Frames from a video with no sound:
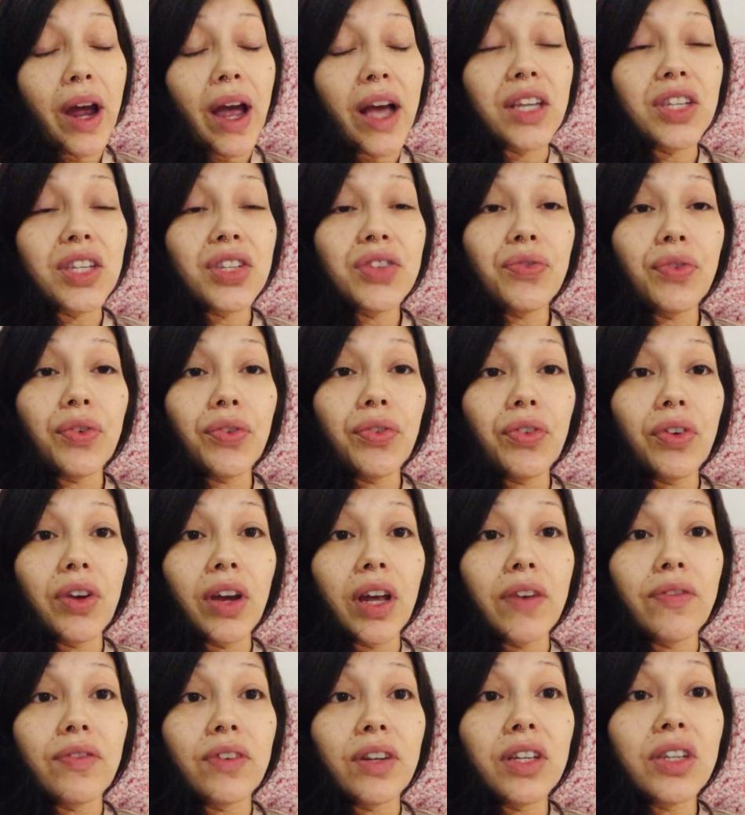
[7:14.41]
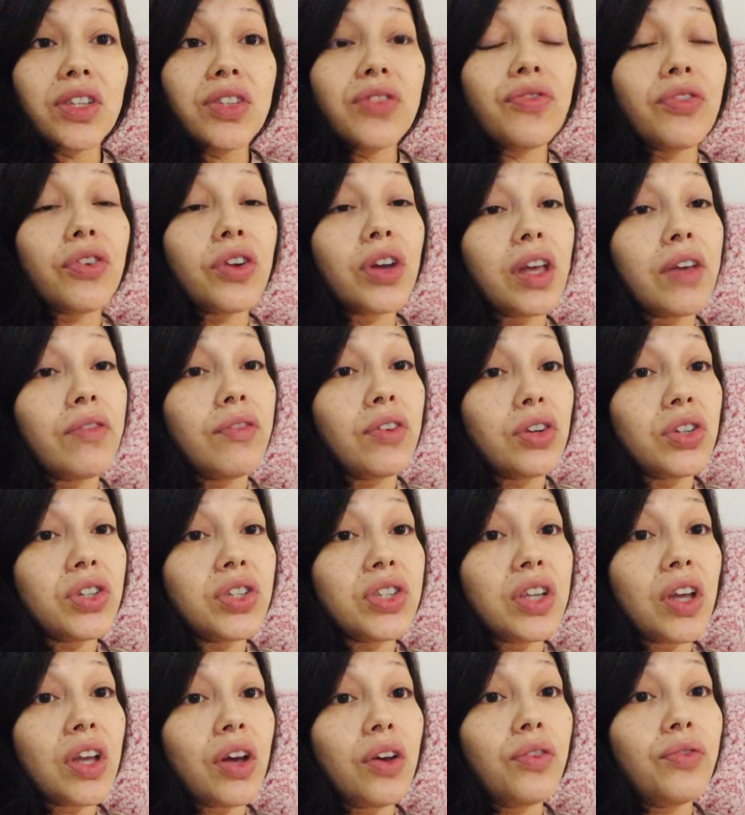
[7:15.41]
Ask for forgiveness, forgive
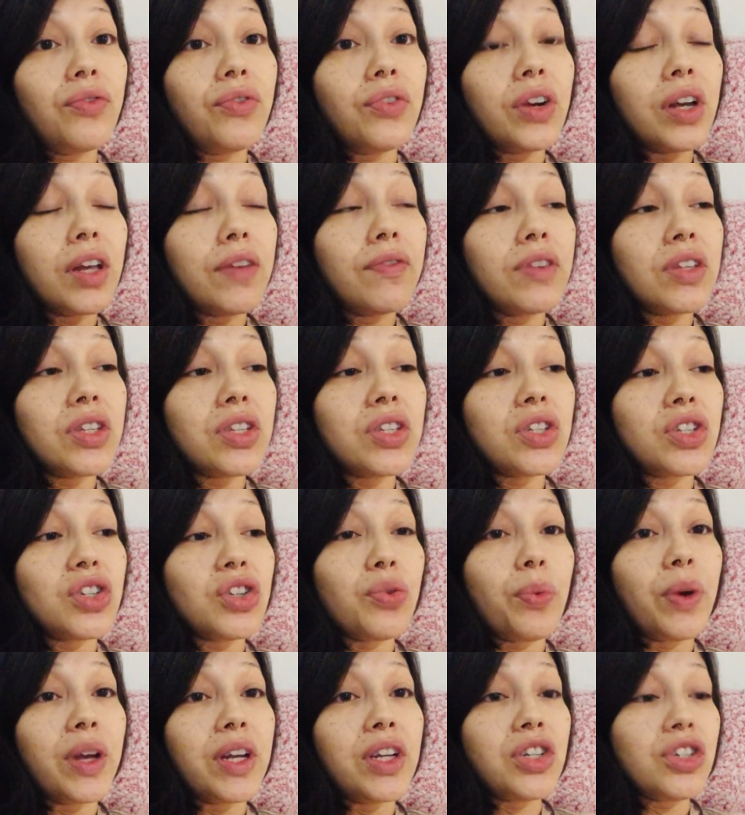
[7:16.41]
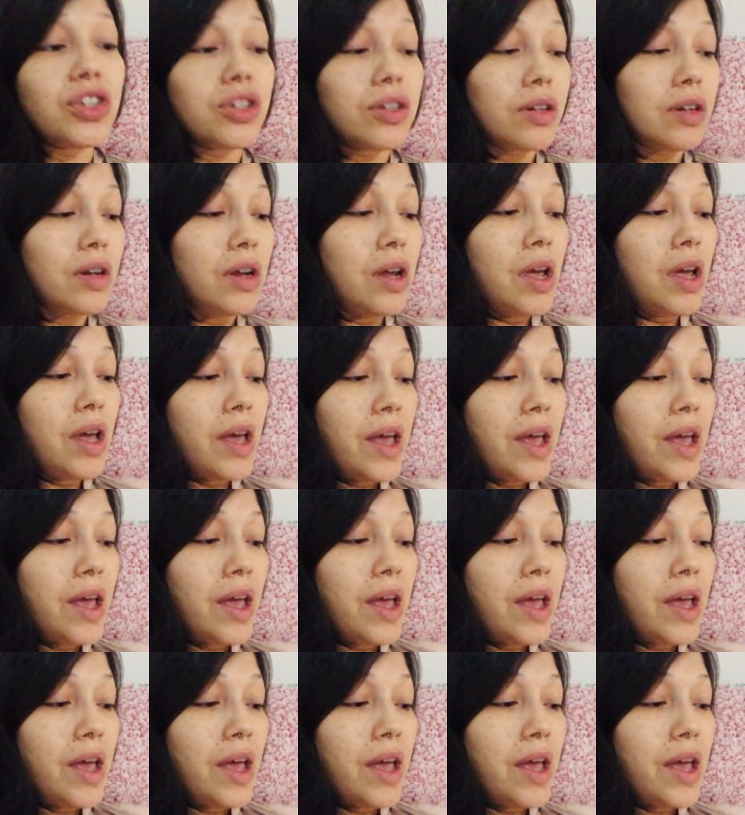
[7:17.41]
yourself, forgive the situation,